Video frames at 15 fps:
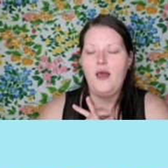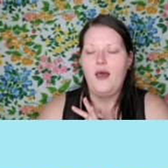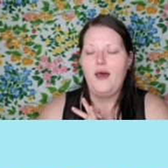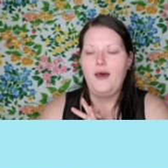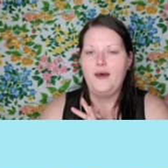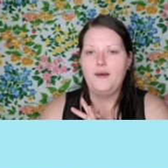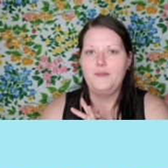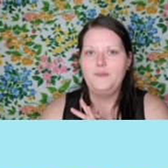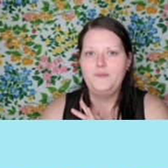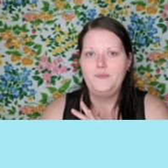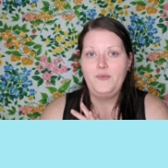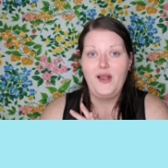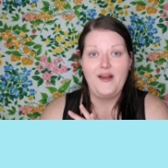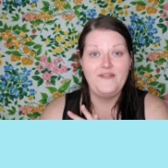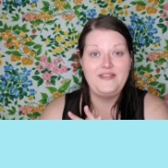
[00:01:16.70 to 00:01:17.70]
um,
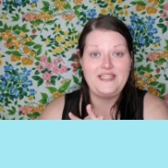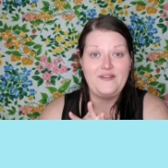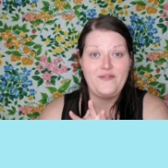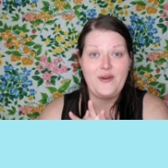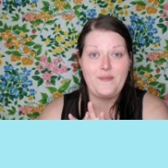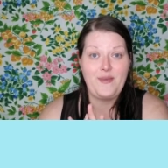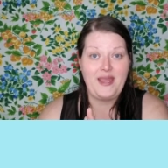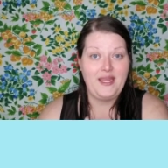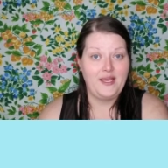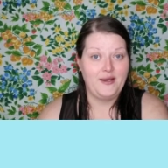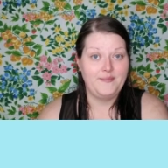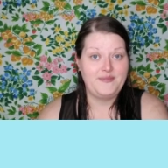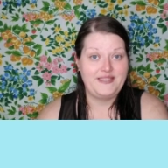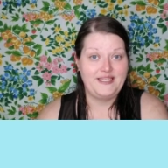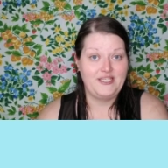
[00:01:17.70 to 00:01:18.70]
of different
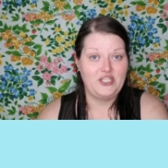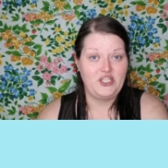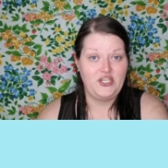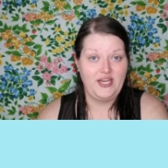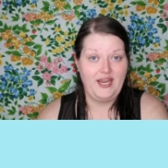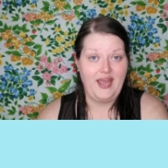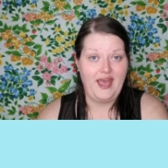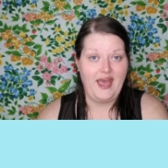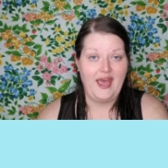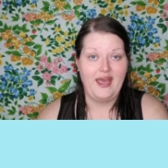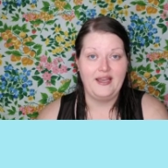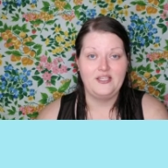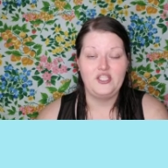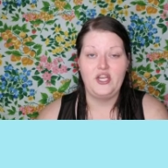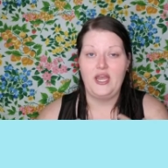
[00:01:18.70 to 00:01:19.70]
makeups that she
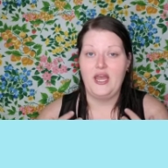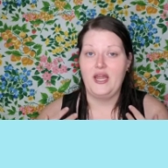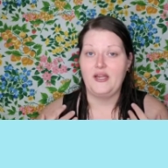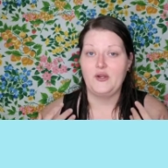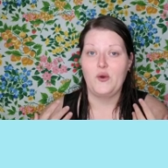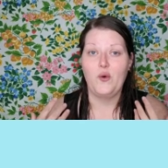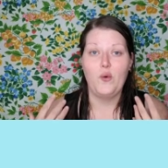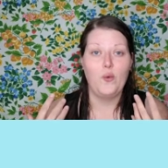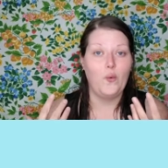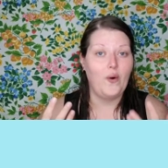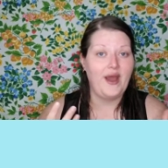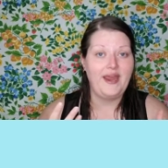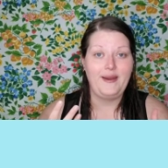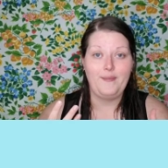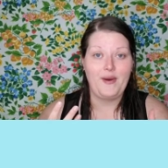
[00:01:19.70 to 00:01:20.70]
had. She had
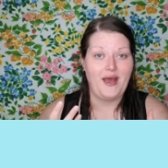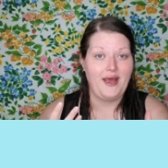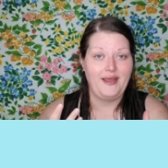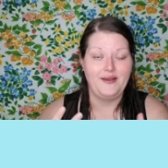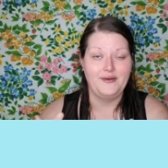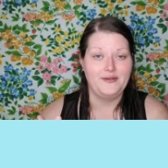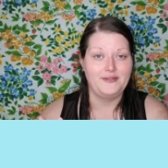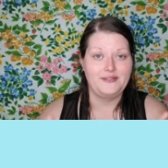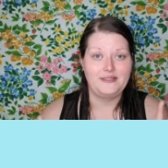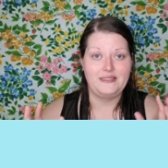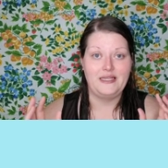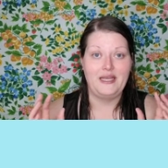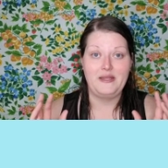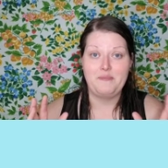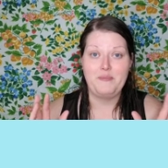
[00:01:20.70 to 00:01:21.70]
quite piles,
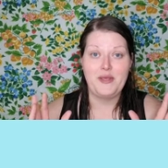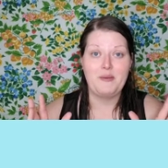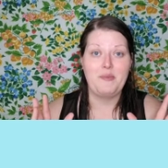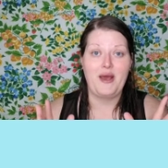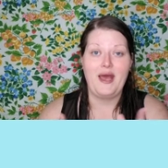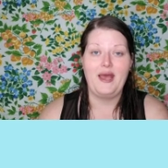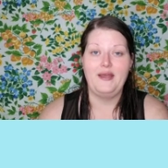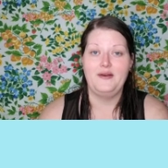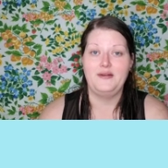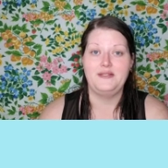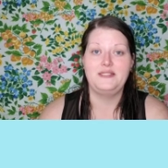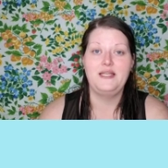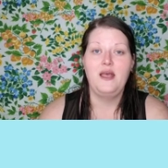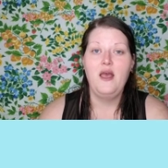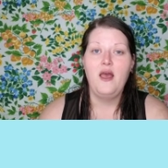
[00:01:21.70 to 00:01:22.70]
like big
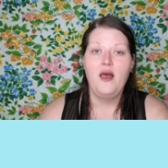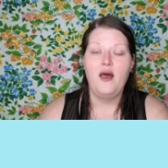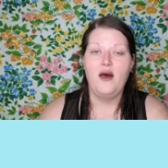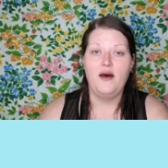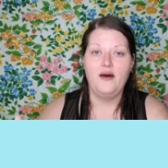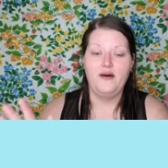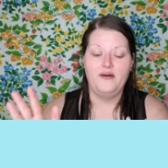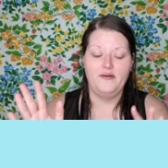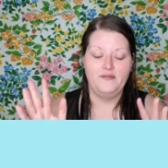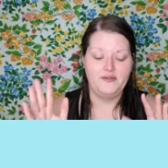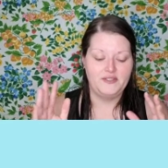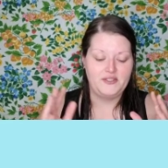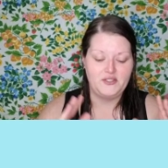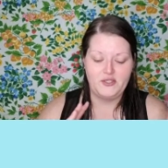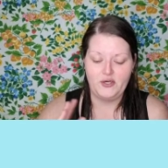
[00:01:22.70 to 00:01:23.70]
piles of
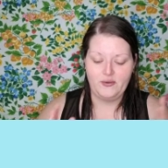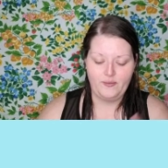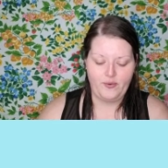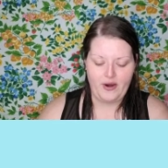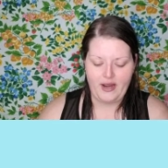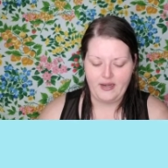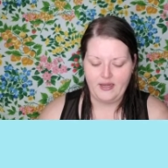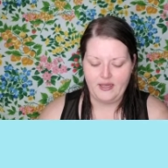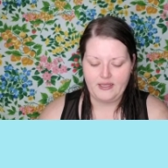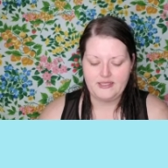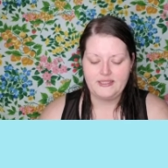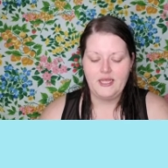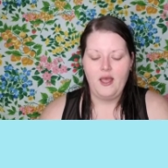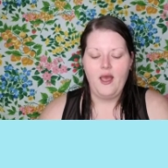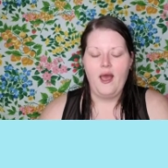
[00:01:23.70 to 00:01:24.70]
certain
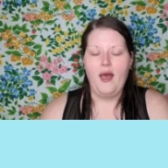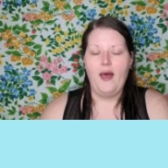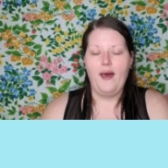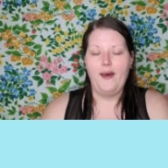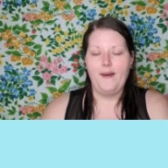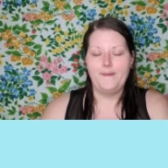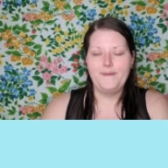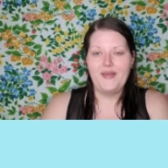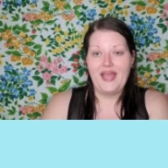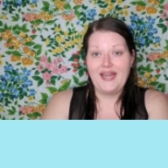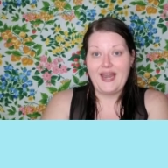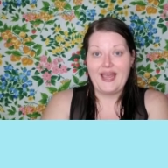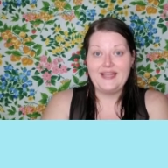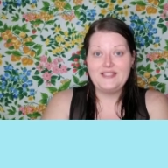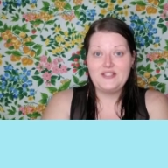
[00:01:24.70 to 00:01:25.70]
products. Um,
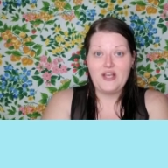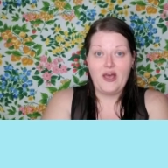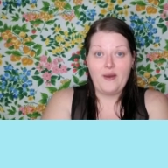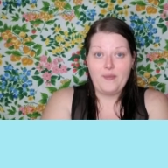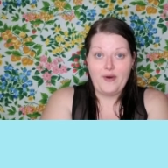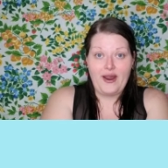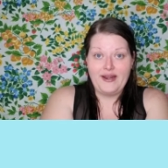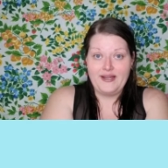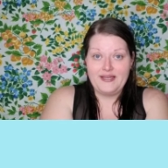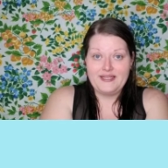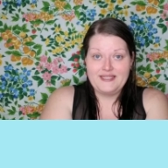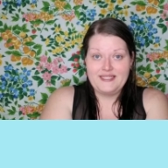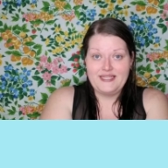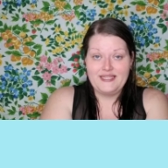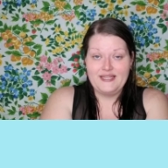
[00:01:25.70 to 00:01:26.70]
and I saw
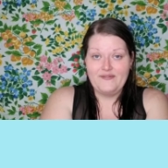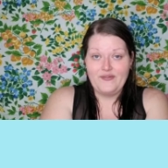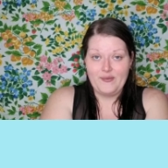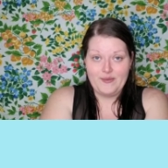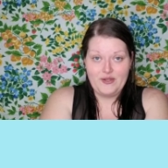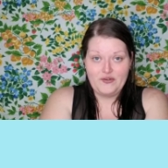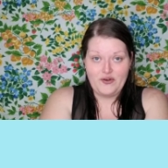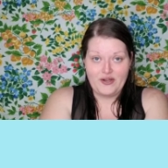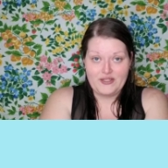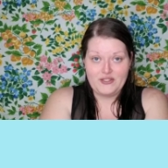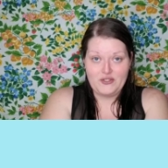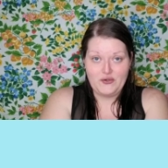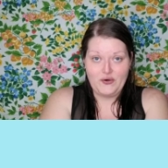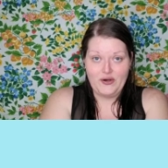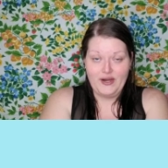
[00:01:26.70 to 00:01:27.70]
products from the
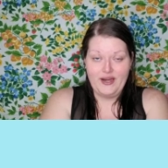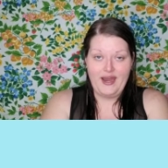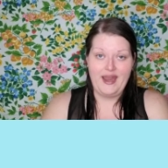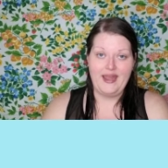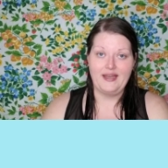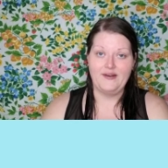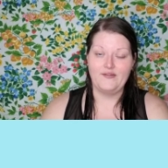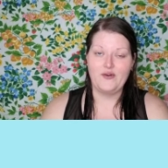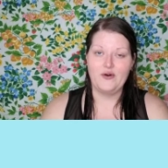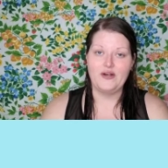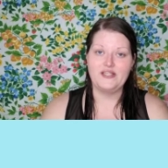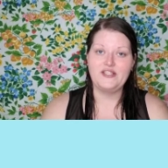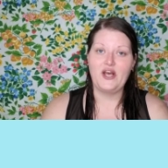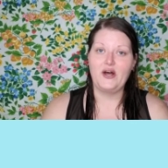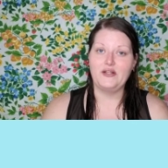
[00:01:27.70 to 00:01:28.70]
drugstore and of
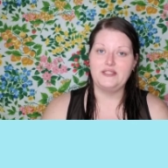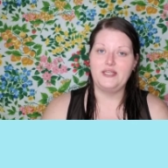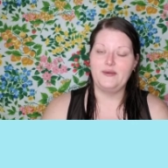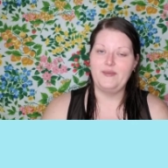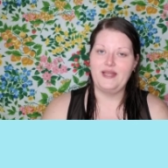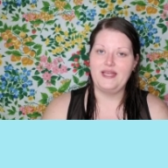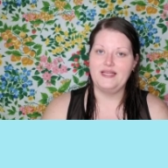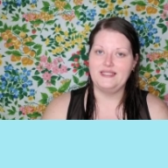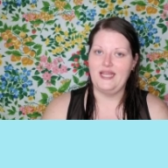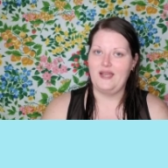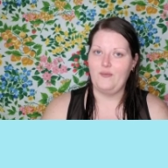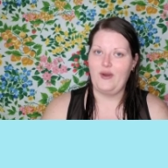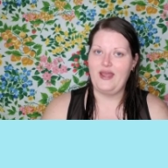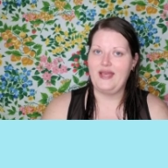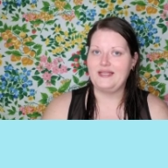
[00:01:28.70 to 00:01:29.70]
course Ulta because
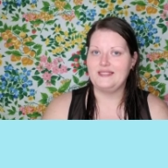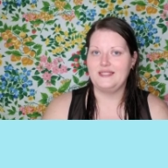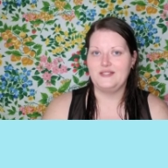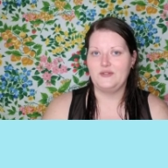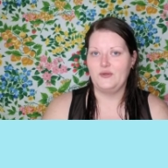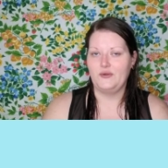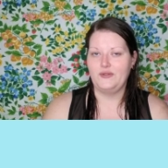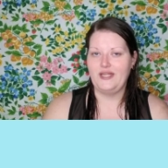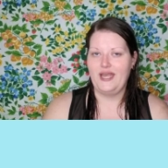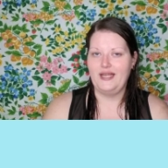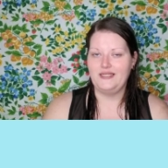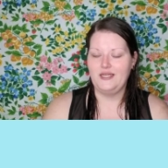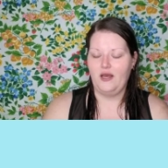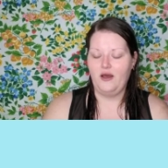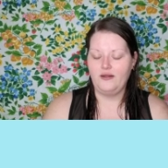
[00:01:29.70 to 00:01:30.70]
NYX is sold
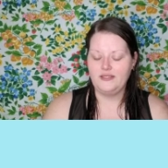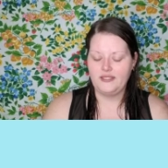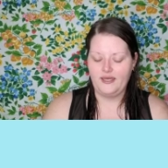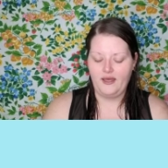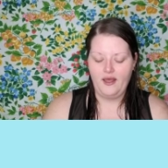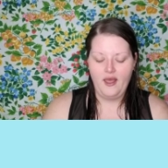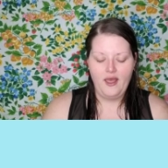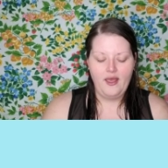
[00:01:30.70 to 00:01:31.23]
at Ulta